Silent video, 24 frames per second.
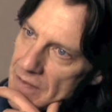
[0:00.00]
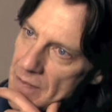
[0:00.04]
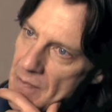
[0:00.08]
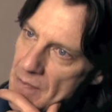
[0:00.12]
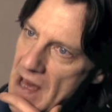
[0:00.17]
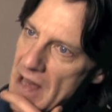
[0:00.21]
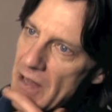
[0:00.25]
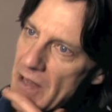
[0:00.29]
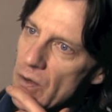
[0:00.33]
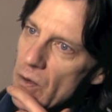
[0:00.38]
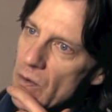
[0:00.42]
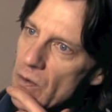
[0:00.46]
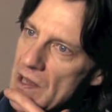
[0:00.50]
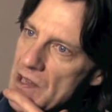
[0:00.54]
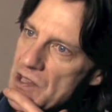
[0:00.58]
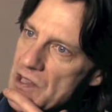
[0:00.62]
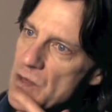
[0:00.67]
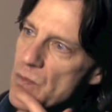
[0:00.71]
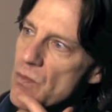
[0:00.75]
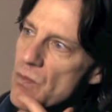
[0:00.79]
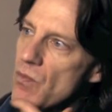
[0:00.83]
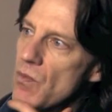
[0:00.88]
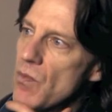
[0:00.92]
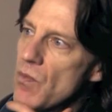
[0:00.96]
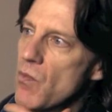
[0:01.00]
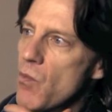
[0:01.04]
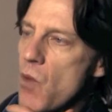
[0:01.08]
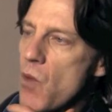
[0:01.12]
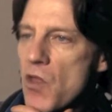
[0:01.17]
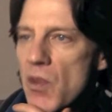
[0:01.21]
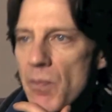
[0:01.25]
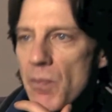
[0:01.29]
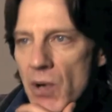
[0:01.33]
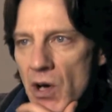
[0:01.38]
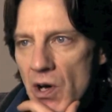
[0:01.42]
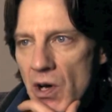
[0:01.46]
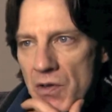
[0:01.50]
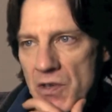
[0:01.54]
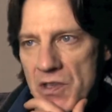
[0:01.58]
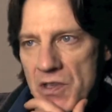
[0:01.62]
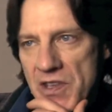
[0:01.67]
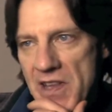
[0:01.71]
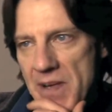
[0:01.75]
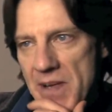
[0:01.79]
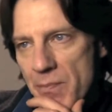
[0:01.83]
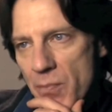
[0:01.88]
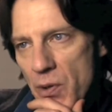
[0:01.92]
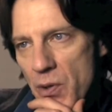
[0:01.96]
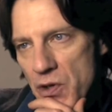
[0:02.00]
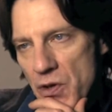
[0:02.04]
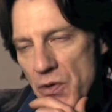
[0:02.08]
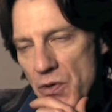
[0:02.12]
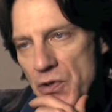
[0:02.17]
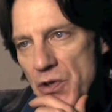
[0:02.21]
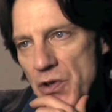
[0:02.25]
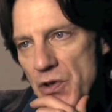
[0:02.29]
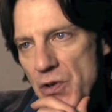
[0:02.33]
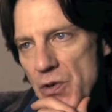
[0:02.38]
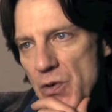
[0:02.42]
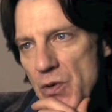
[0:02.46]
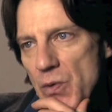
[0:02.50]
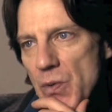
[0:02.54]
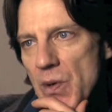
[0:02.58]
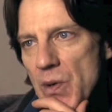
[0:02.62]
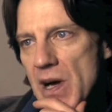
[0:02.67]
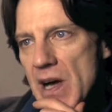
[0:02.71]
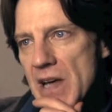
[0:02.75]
from that illness and what the burdens then put on you